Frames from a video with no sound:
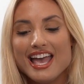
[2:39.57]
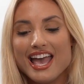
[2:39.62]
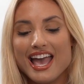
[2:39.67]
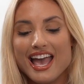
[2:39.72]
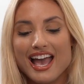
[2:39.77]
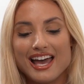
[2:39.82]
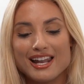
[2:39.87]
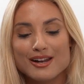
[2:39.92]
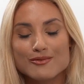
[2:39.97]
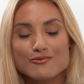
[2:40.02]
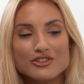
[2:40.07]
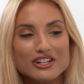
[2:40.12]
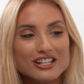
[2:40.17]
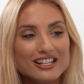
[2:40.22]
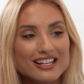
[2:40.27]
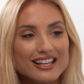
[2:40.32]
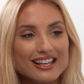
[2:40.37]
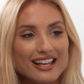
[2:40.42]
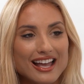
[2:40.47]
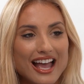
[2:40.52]
And I'm
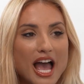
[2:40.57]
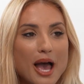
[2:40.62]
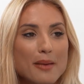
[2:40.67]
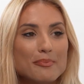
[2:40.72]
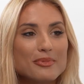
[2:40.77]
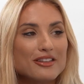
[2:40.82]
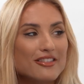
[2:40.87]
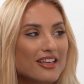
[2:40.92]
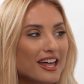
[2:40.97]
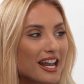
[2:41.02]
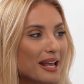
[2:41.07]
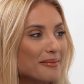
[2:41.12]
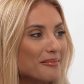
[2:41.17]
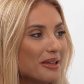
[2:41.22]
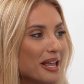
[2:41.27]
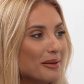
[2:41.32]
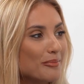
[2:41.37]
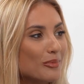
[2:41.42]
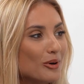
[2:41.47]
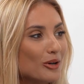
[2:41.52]
really happy that I'm
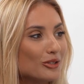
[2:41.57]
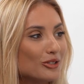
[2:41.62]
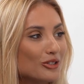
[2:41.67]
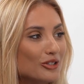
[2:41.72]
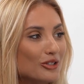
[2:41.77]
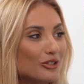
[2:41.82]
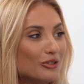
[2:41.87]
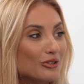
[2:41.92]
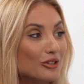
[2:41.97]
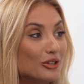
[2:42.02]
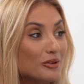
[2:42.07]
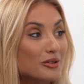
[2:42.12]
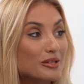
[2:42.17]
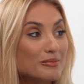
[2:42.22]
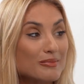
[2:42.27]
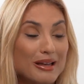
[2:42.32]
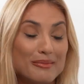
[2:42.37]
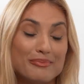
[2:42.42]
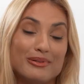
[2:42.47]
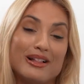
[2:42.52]
able to use
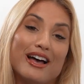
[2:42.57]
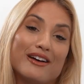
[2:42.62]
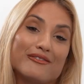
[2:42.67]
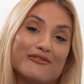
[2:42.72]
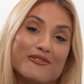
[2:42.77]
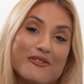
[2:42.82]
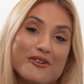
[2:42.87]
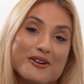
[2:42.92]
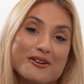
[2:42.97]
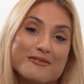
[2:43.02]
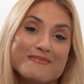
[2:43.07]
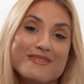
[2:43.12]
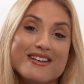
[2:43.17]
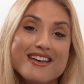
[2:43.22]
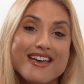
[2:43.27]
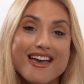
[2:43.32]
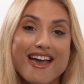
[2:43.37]
my platform